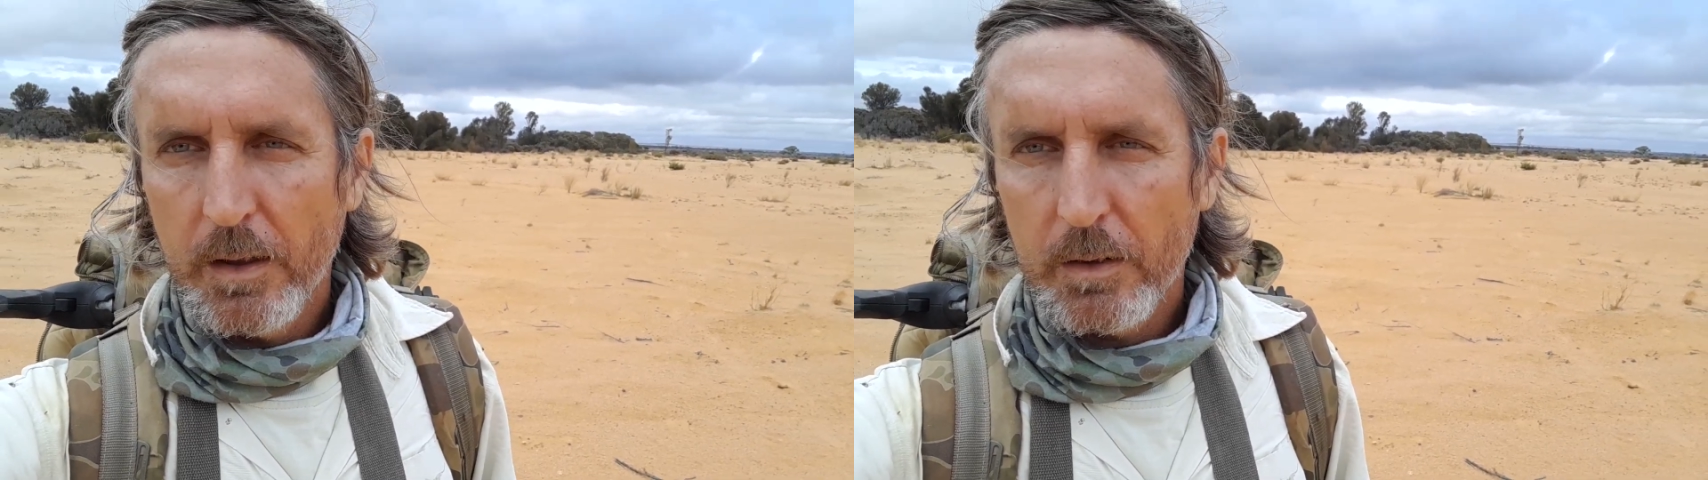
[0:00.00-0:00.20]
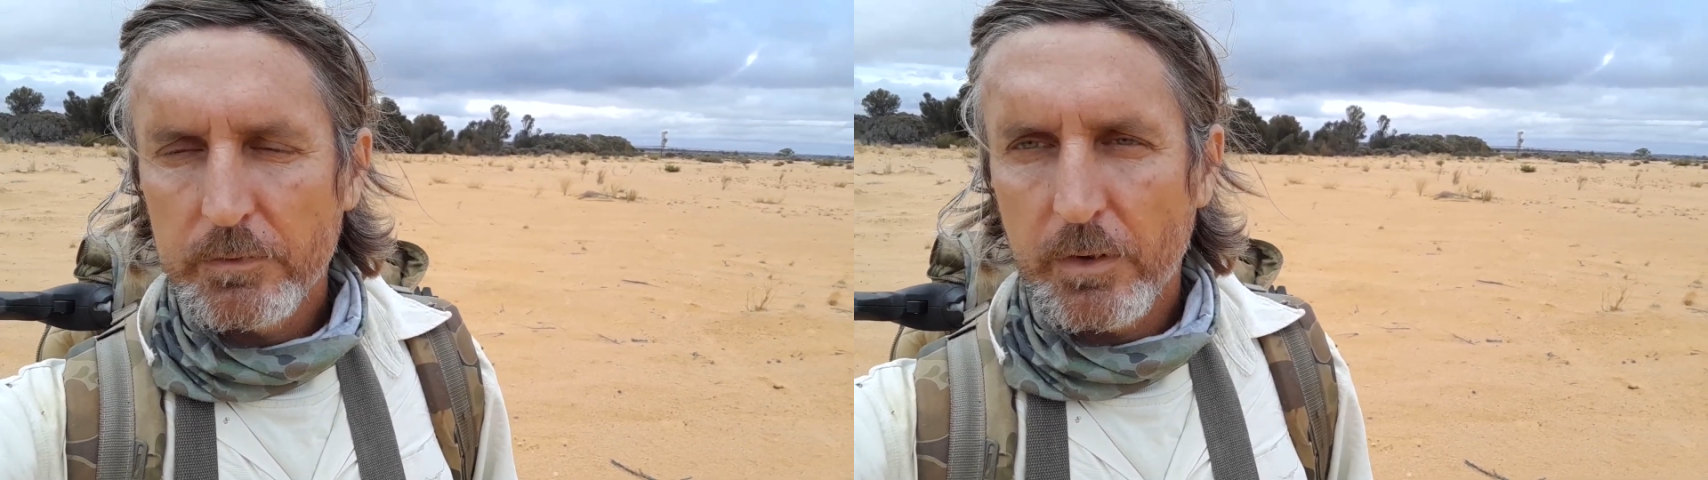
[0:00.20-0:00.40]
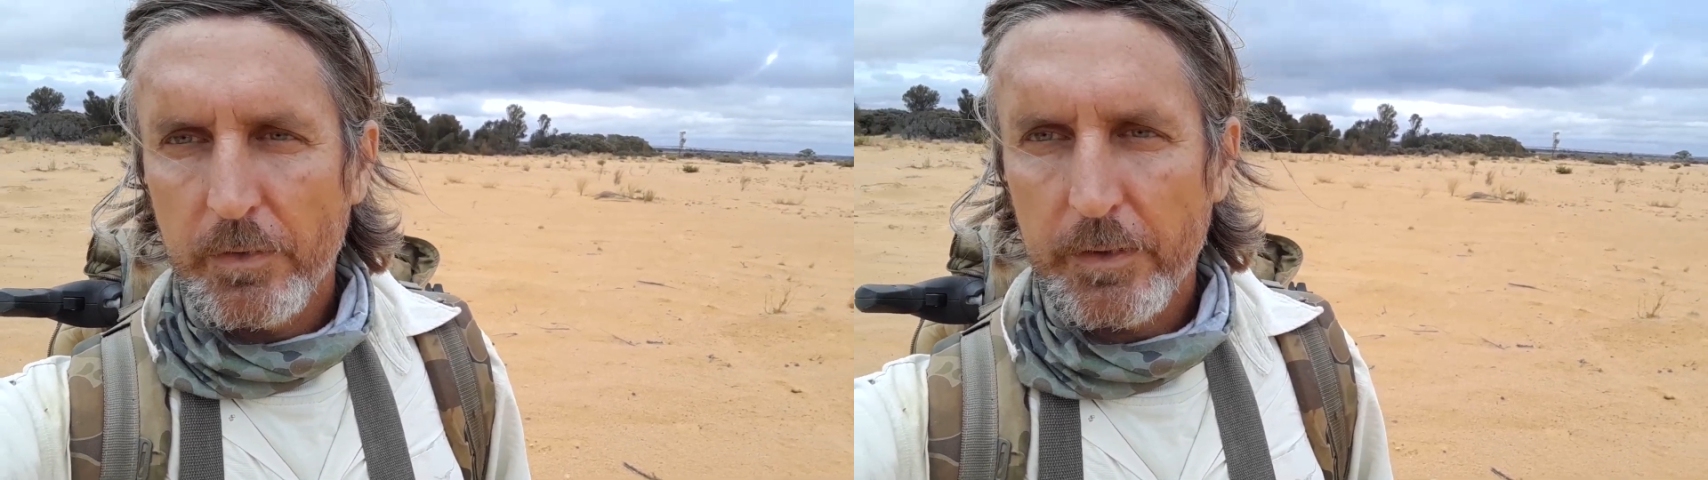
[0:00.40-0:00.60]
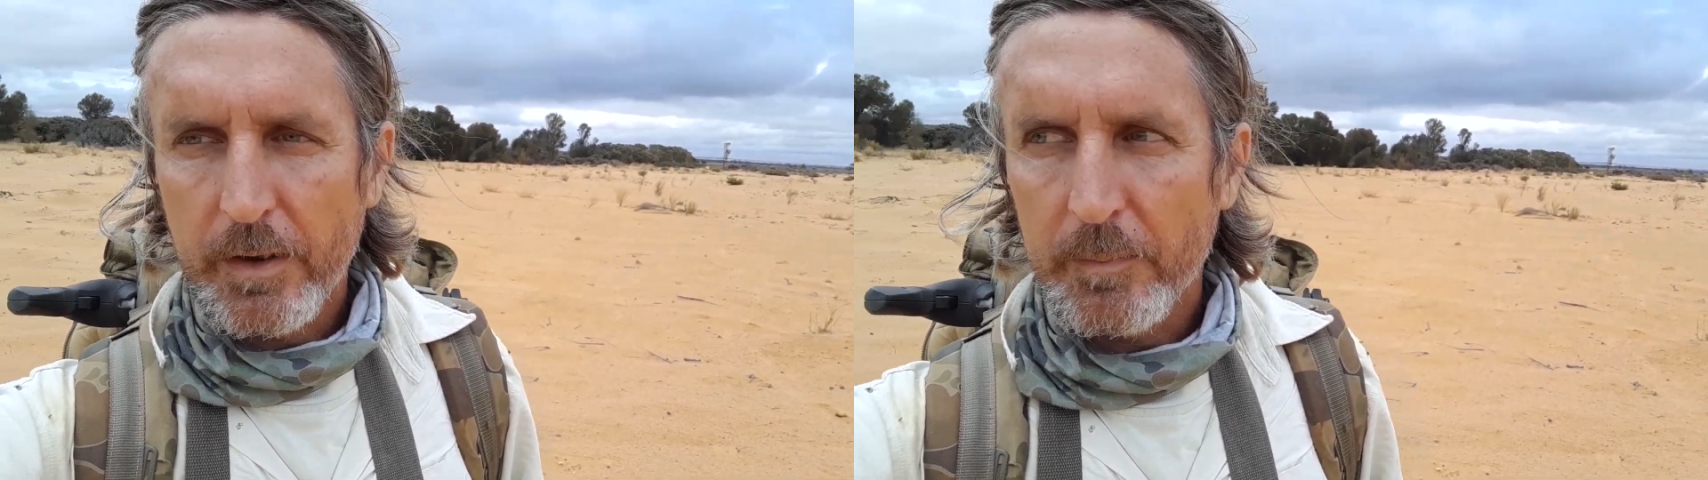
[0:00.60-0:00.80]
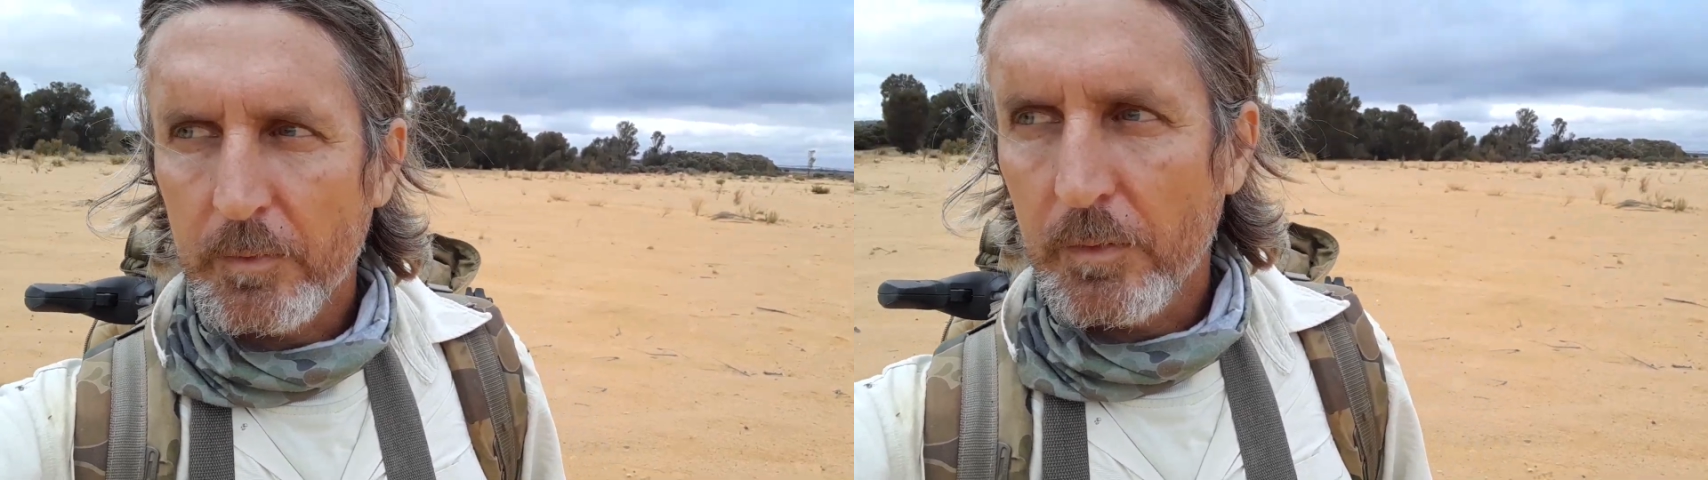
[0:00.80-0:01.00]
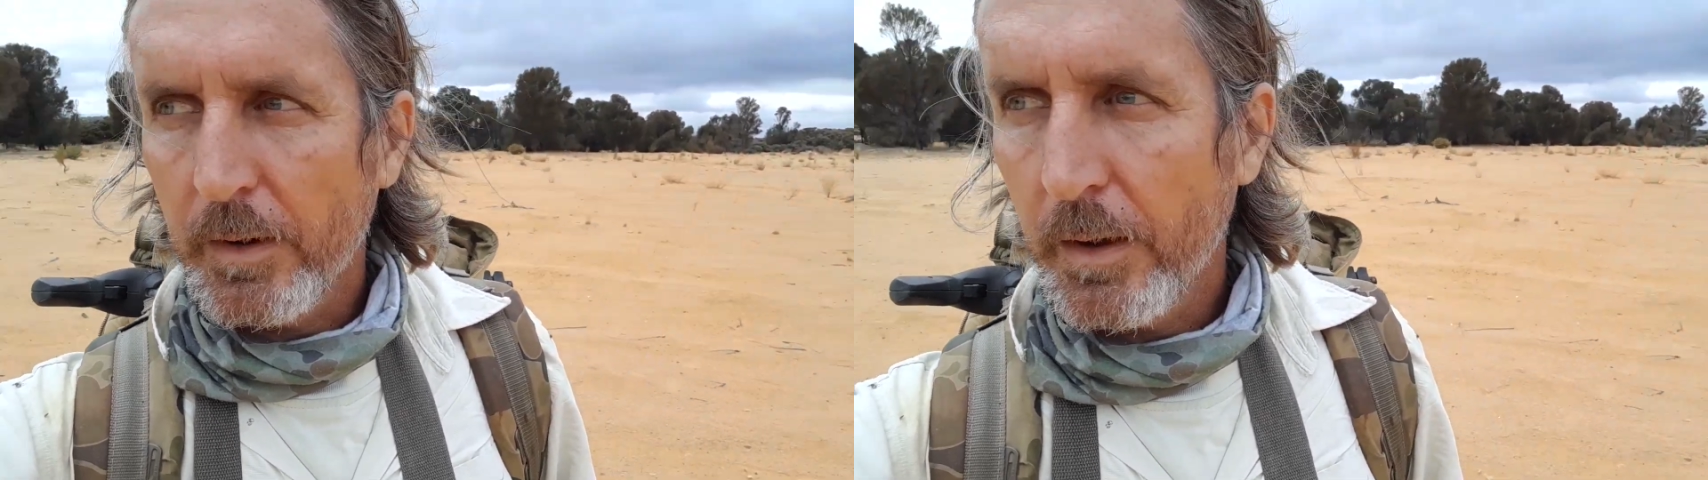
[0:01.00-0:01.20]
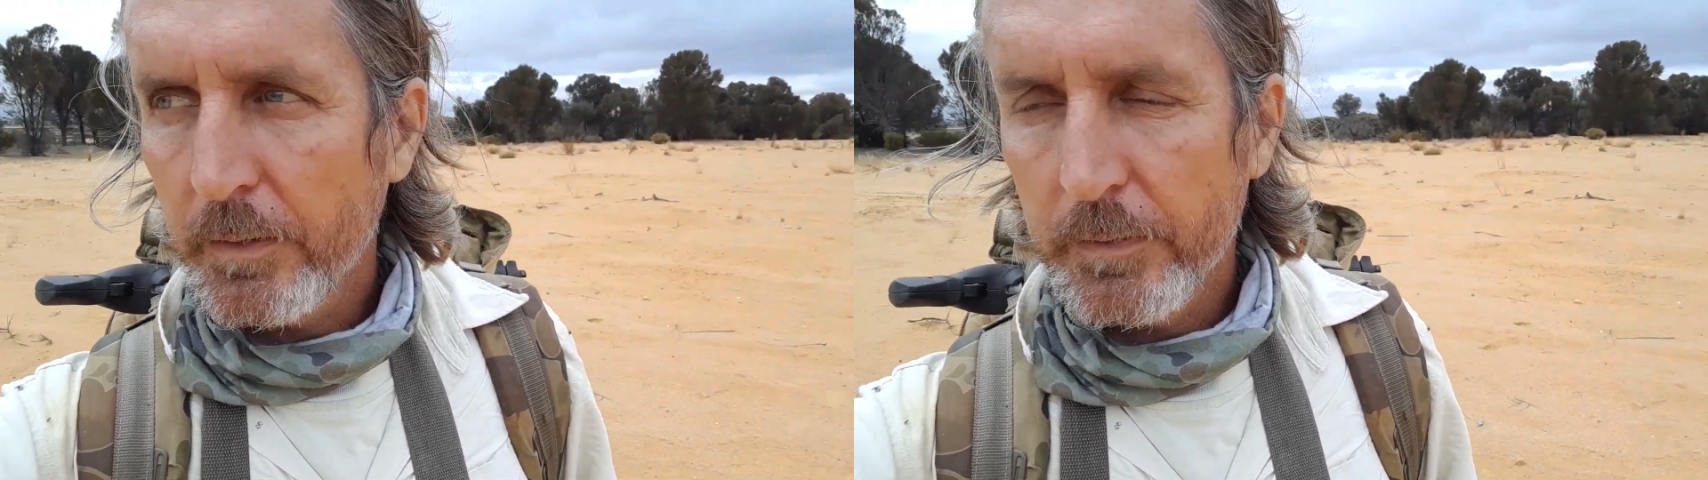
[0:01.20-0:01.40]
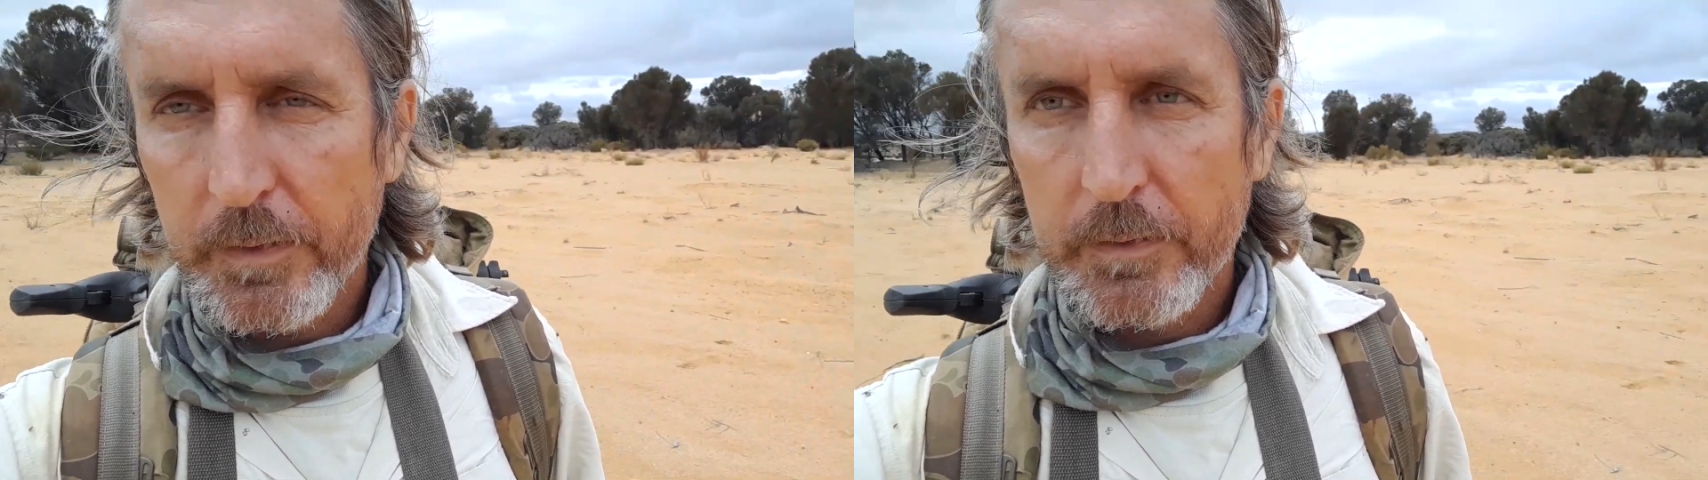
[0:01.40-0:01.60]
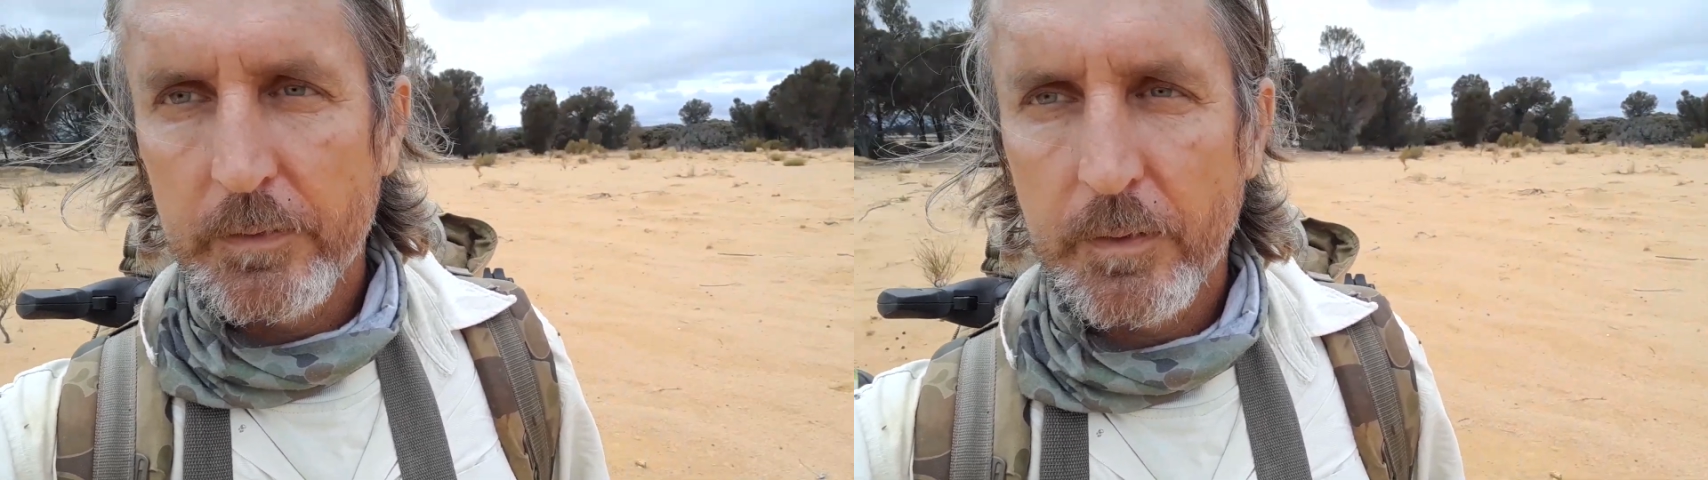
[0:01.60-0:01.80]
I'll turn the camera around and